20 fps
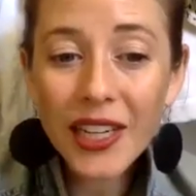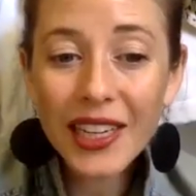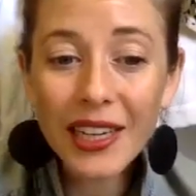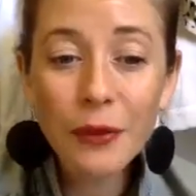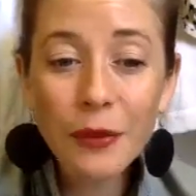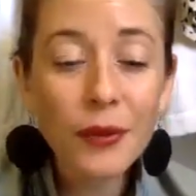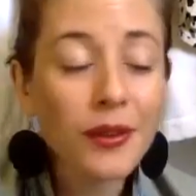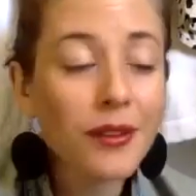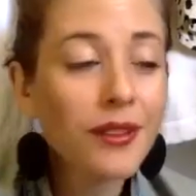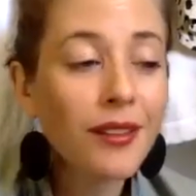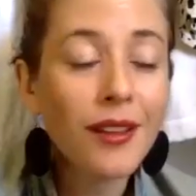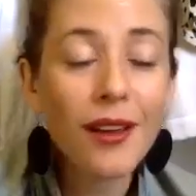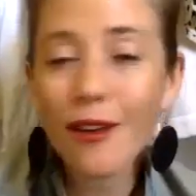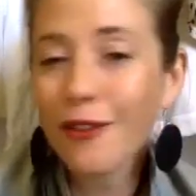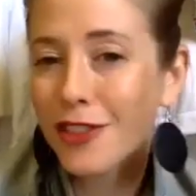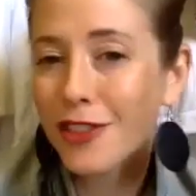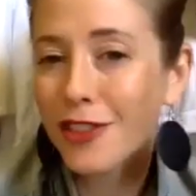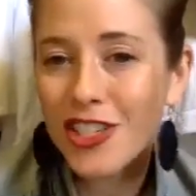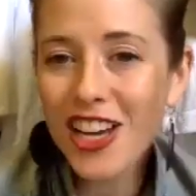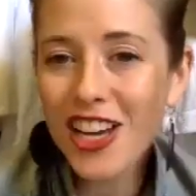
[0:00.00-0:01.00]
and I would love
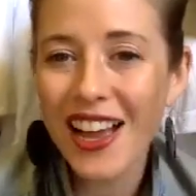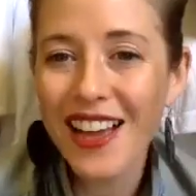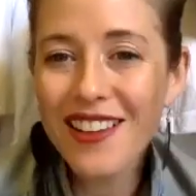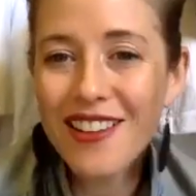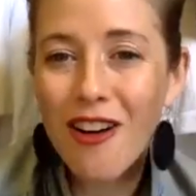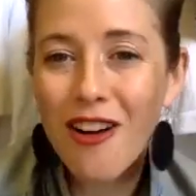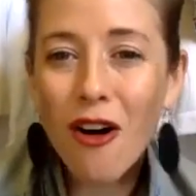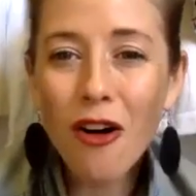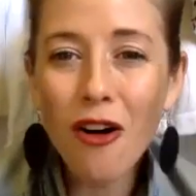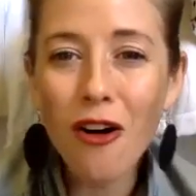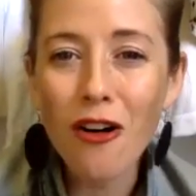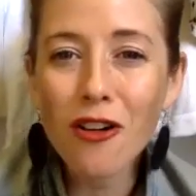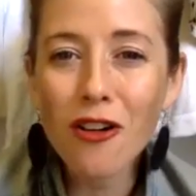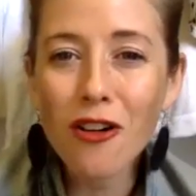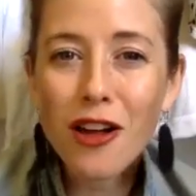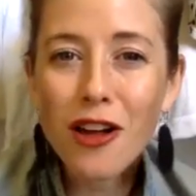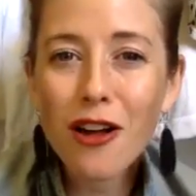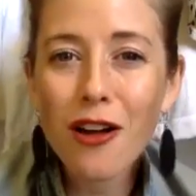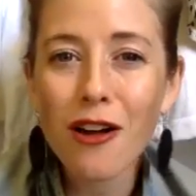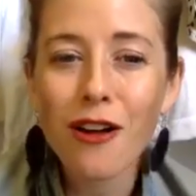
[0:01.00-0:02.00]
to chat all
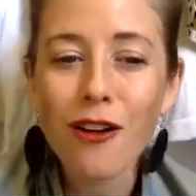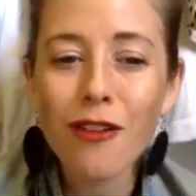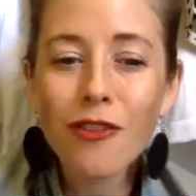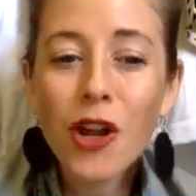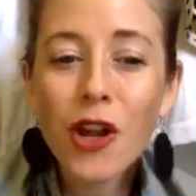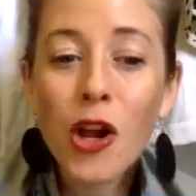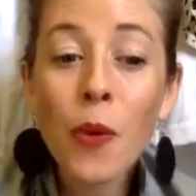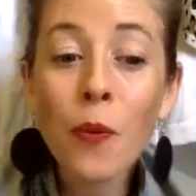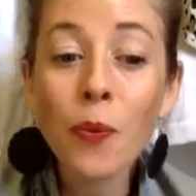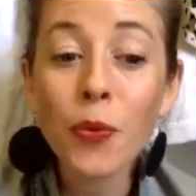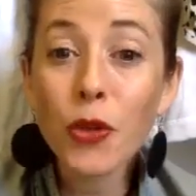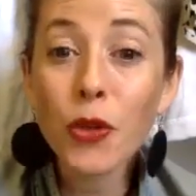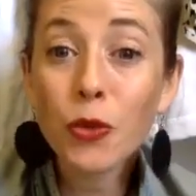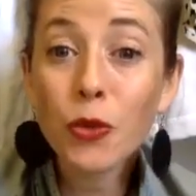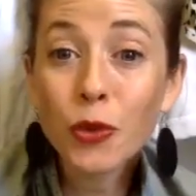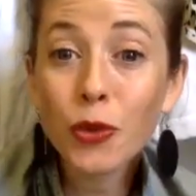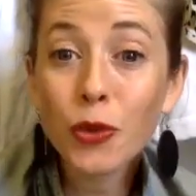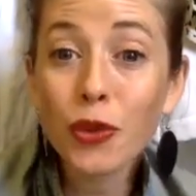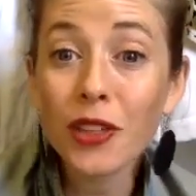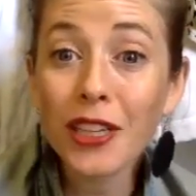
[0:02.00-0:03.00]
of the
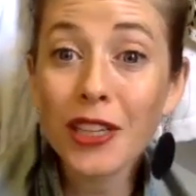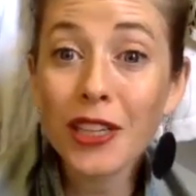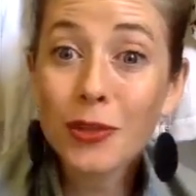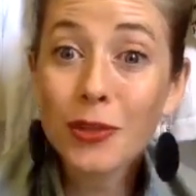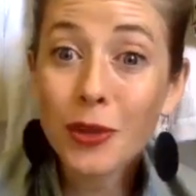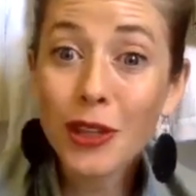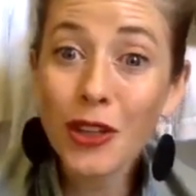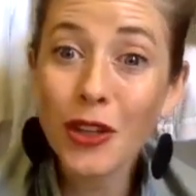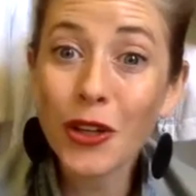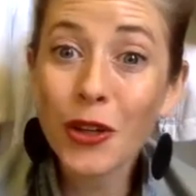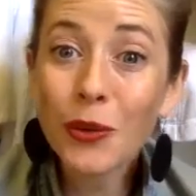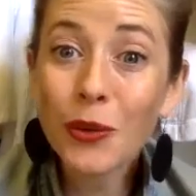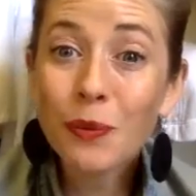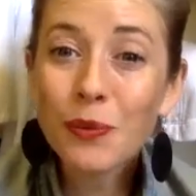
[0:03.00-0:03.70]
woo things with you.